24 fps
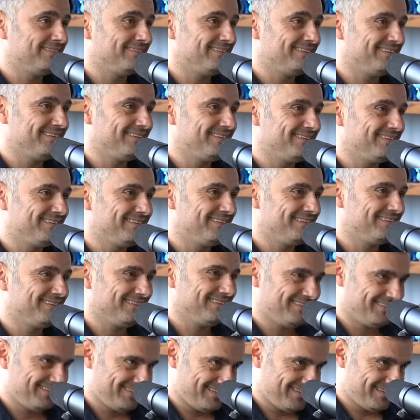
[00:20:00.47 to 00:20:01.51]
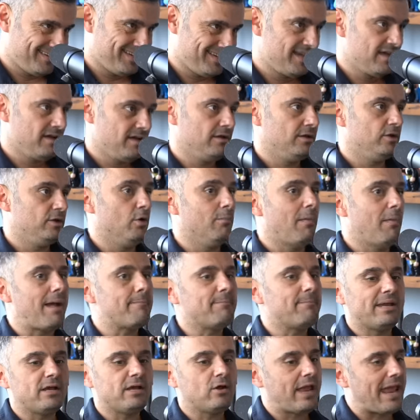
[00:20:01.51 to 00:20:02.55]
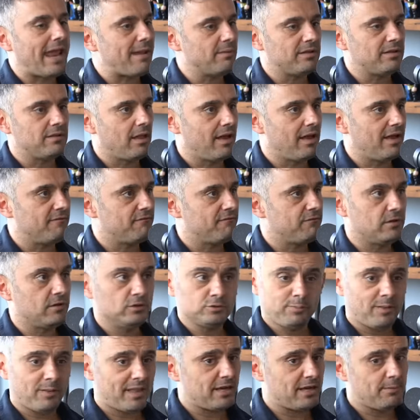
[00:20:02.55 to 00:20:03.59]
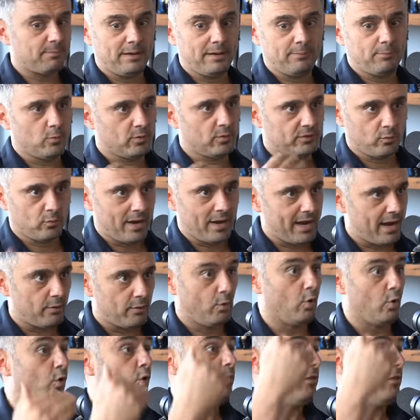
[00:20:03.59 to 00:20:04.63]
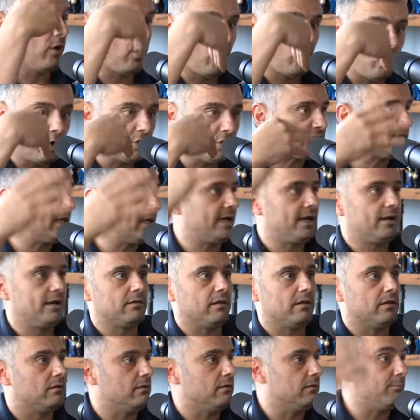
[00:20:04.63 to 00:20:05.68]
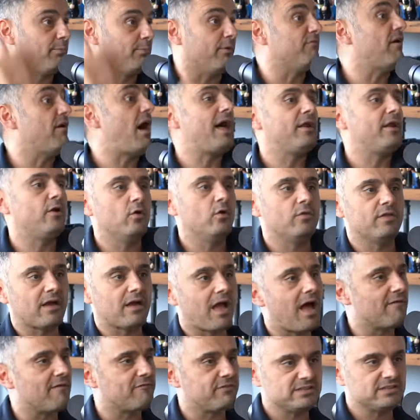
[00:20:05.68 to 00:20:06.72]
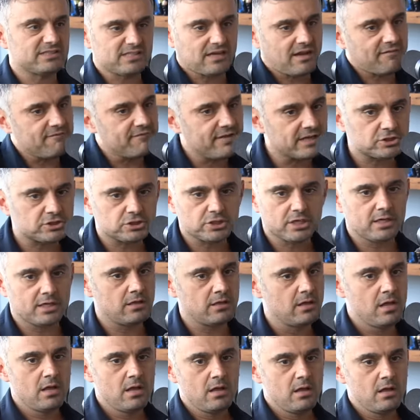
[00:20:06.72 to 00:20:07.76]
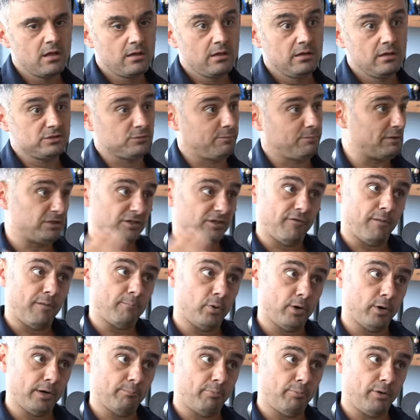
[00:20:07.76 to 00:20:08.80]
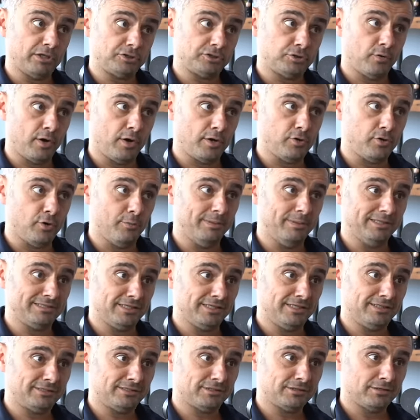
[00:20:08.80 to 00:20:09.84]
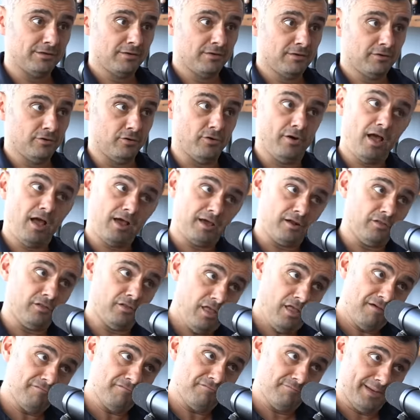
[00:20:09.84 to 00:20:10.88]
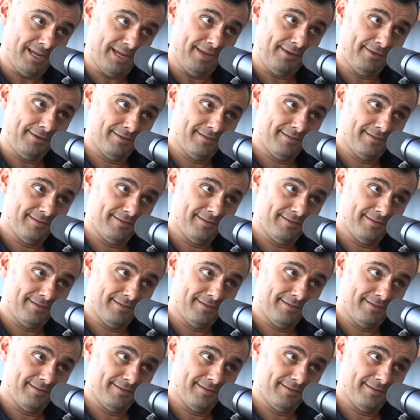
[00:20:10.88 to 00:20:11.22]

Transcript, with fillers: Interesting. You know, my big game in life, there's plenty of people with the way I roll, the cursing, the bravado, the confidence, the conviction, especially if I'm putting pressure on your business, you're not going to love me.